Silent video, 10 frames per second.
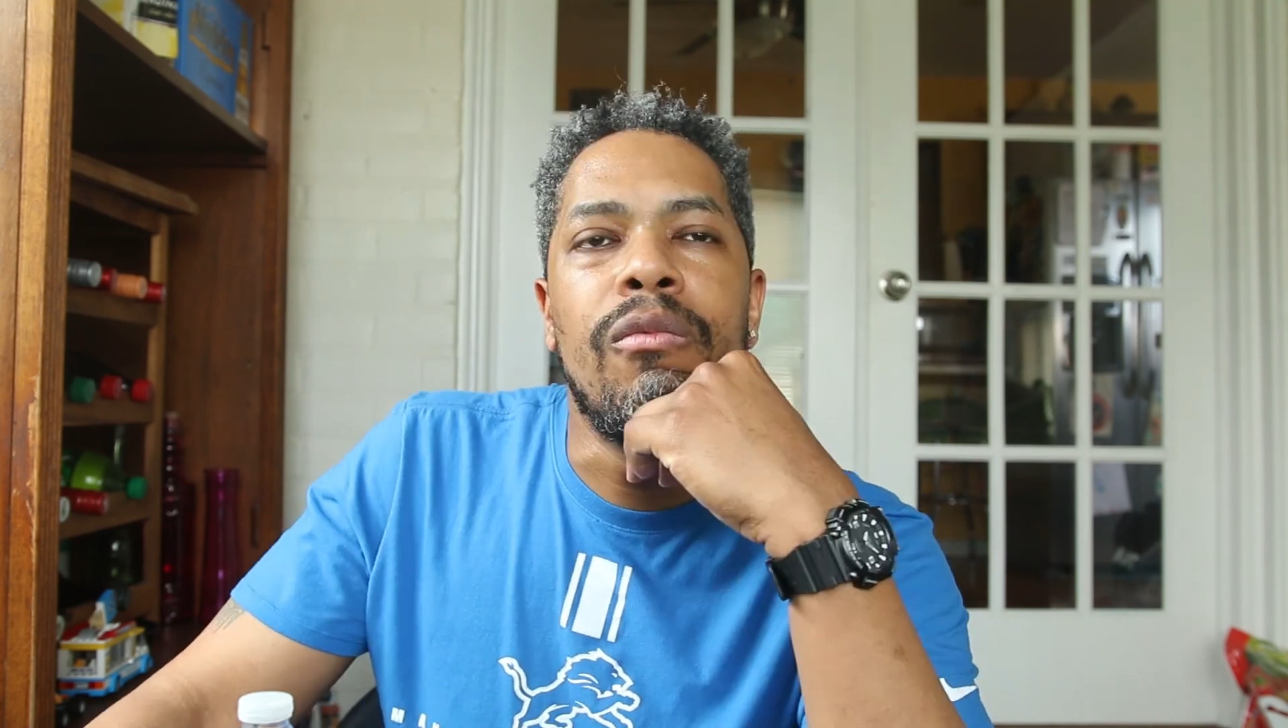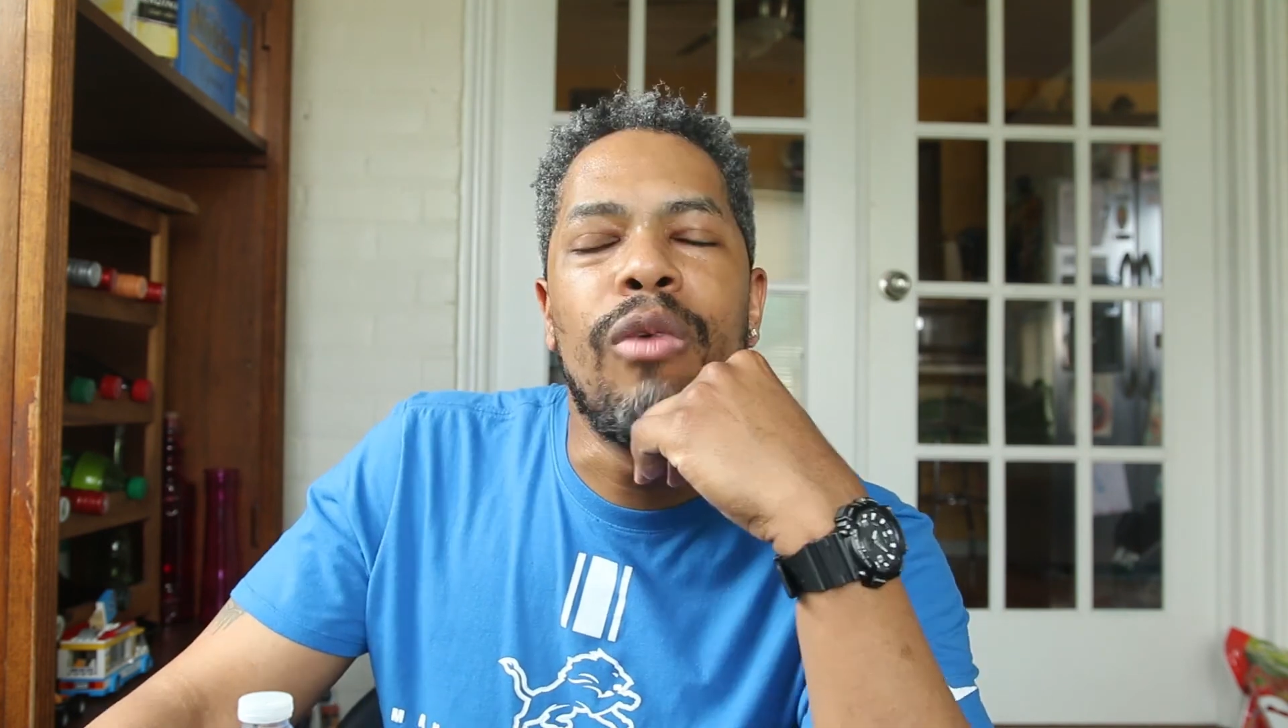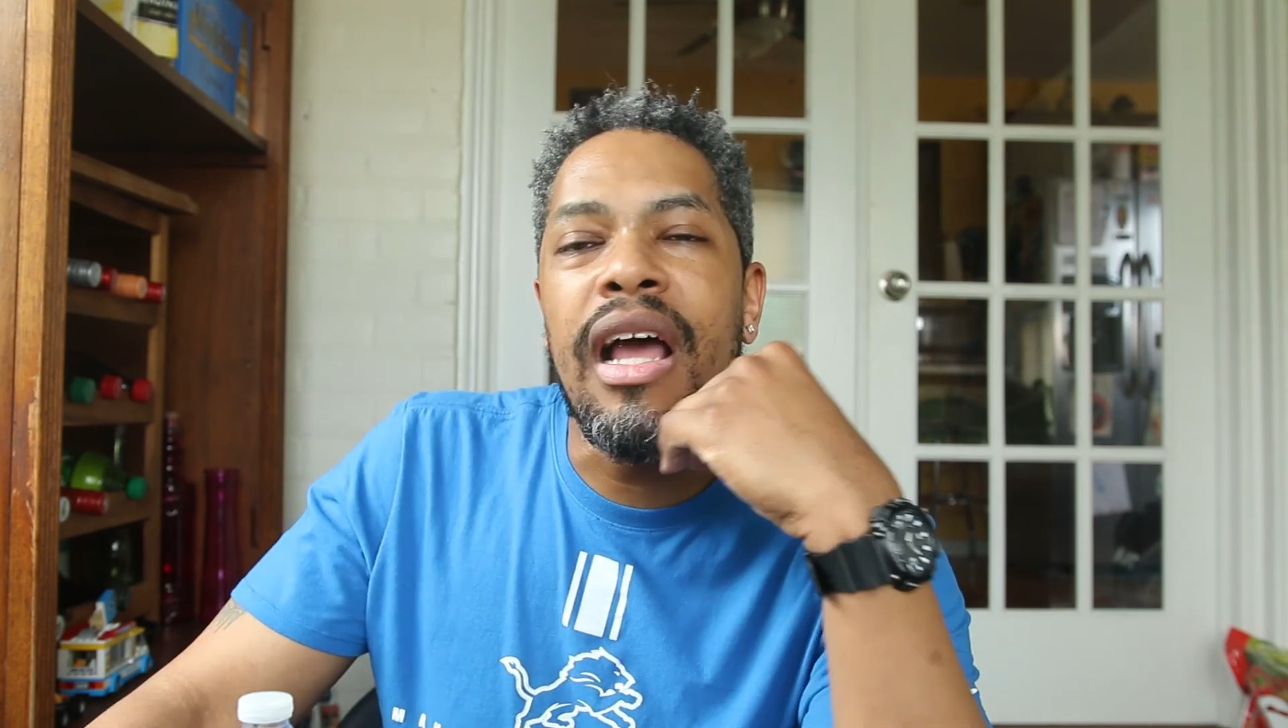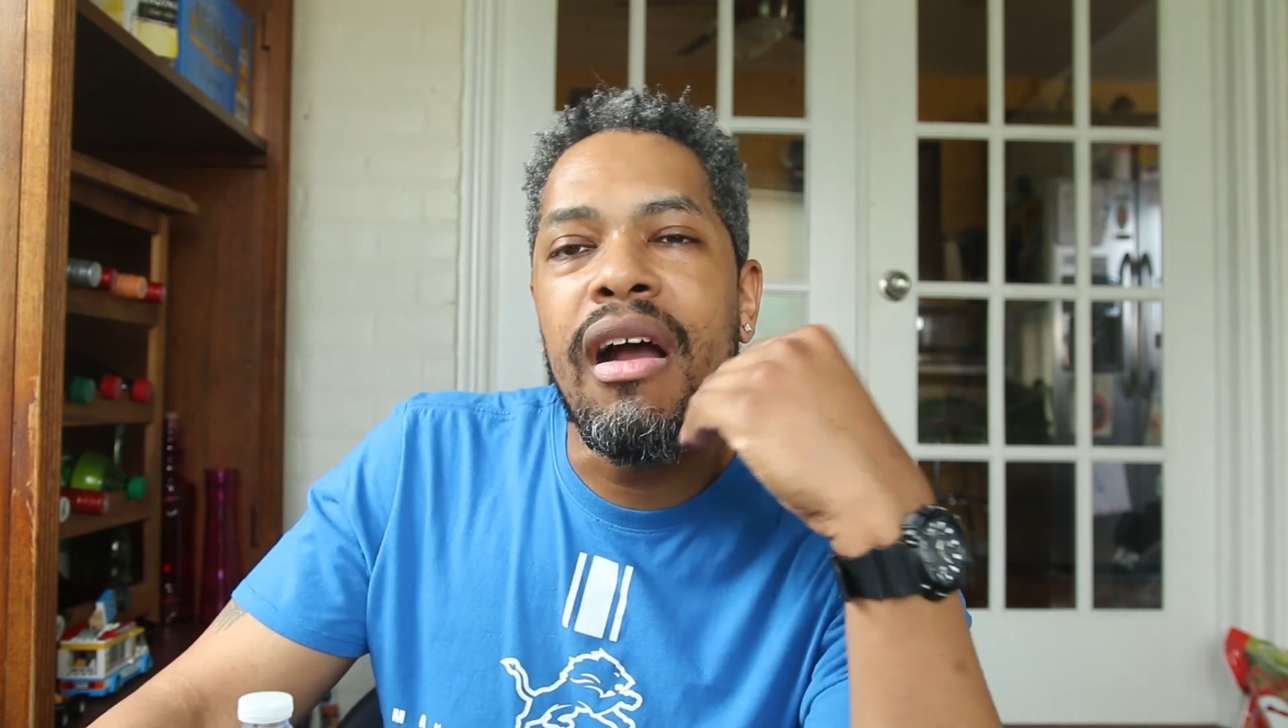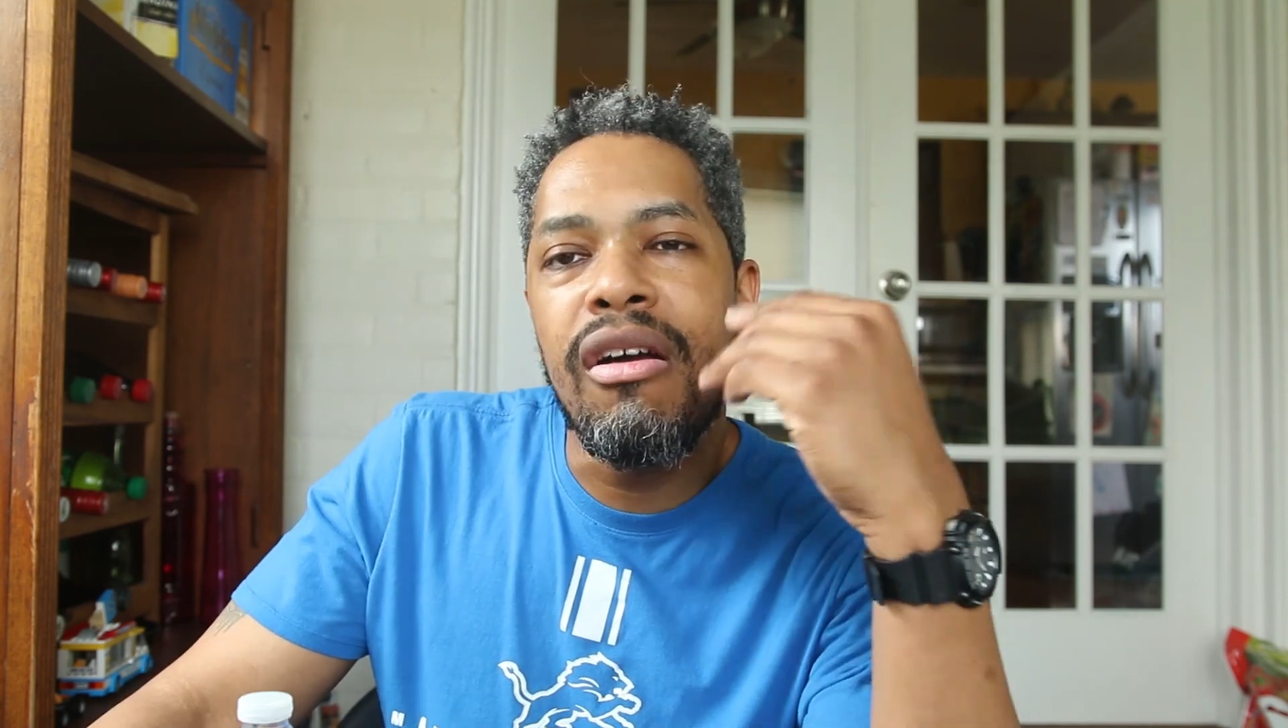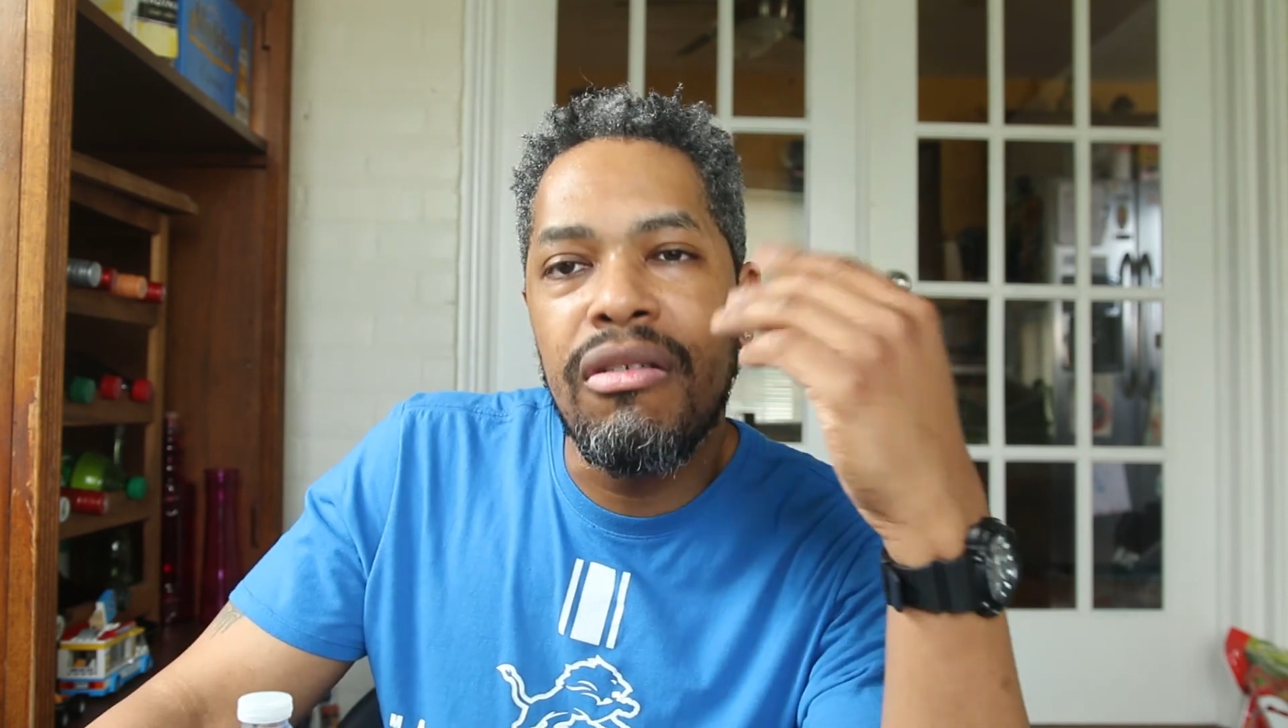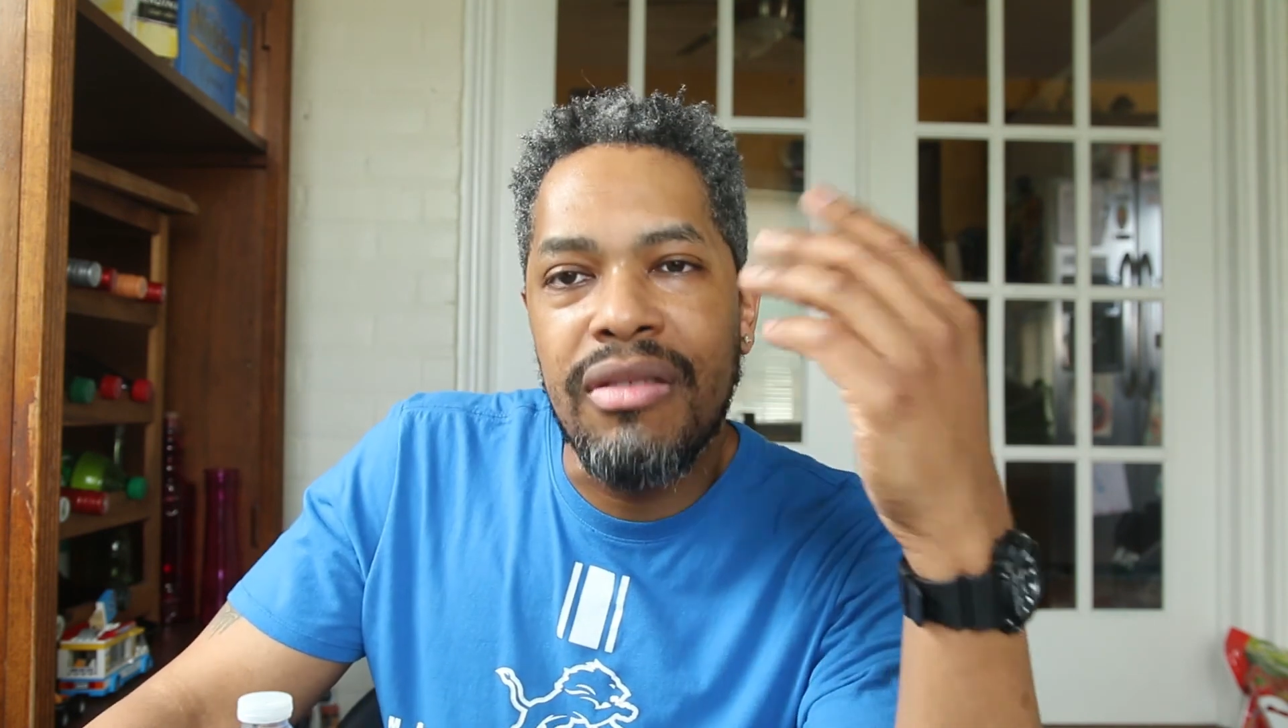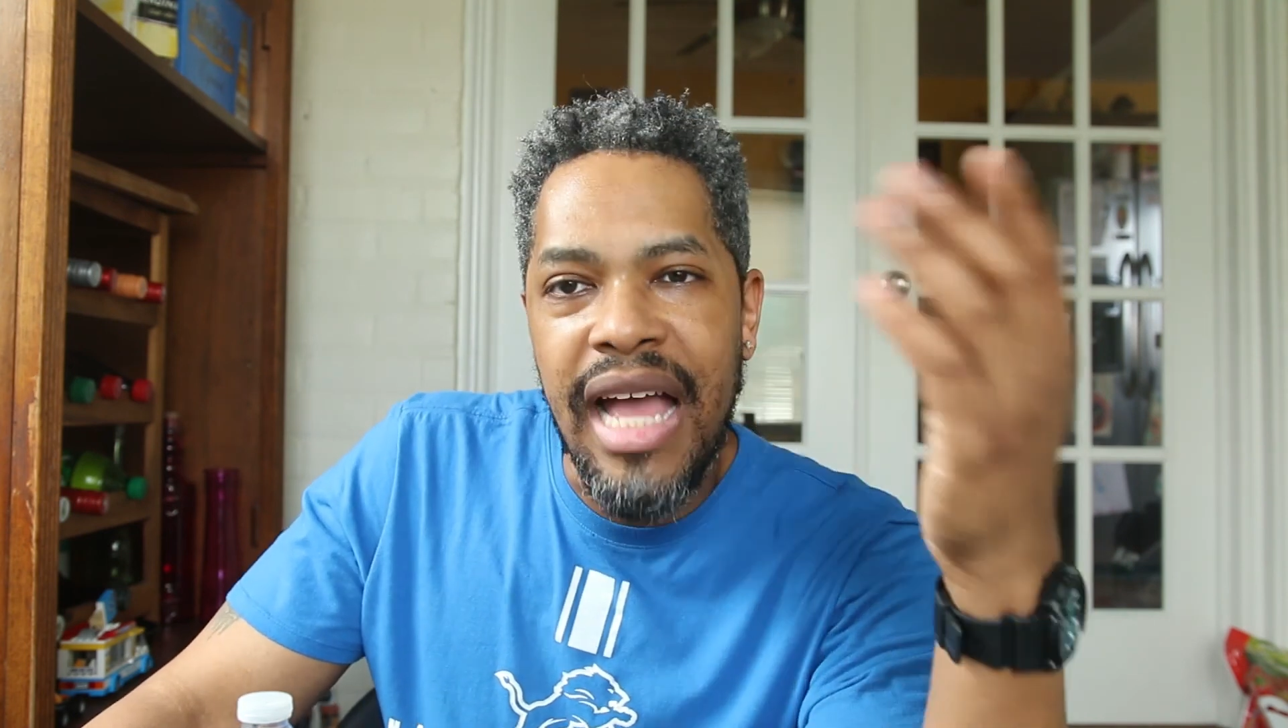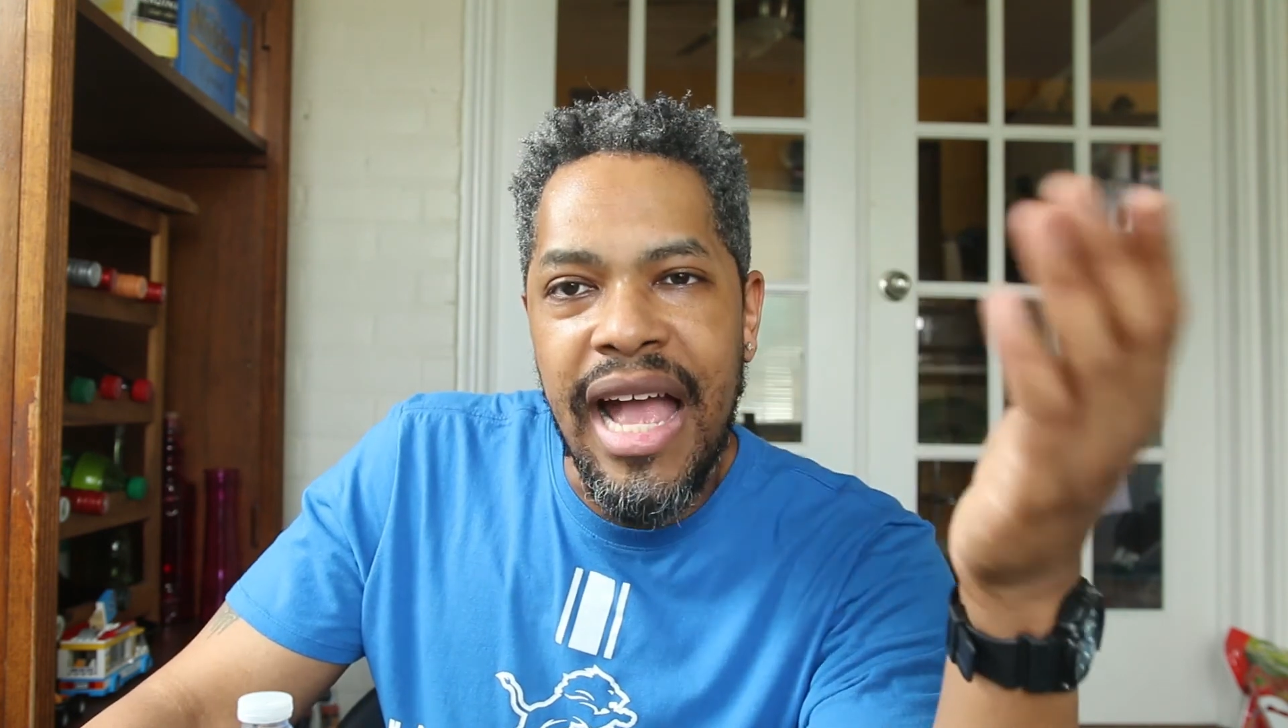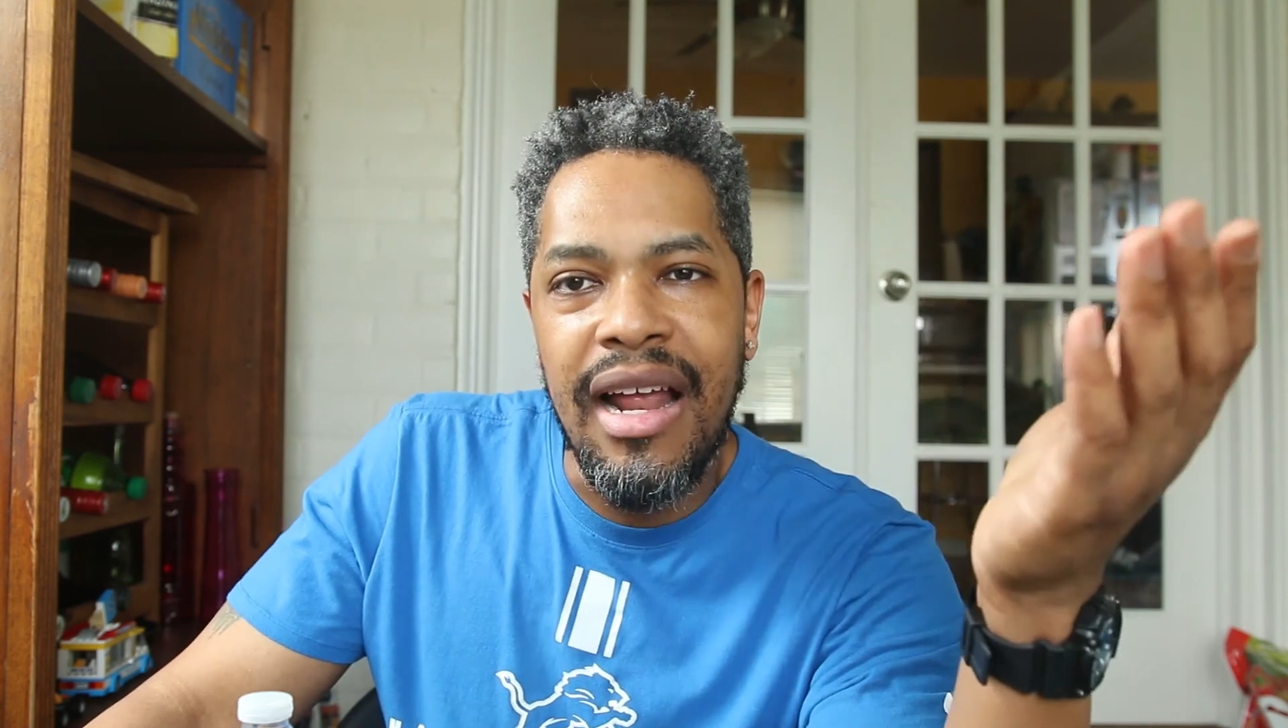When I heard
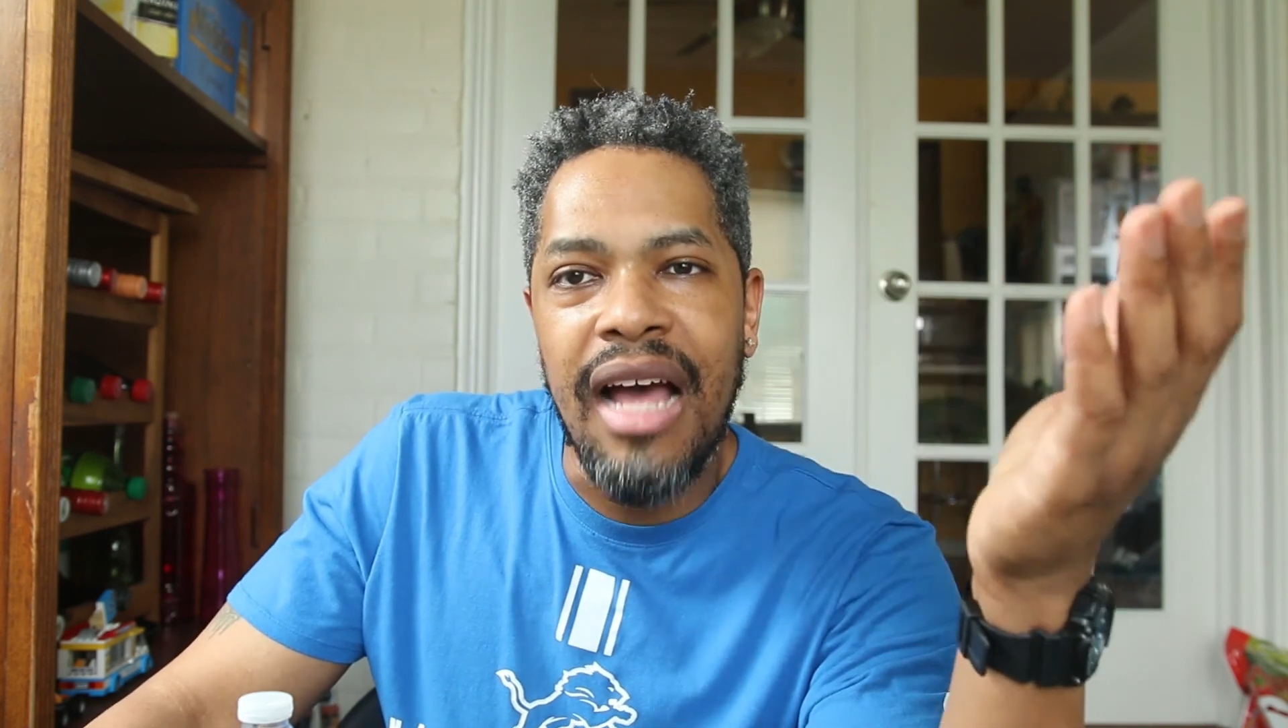that,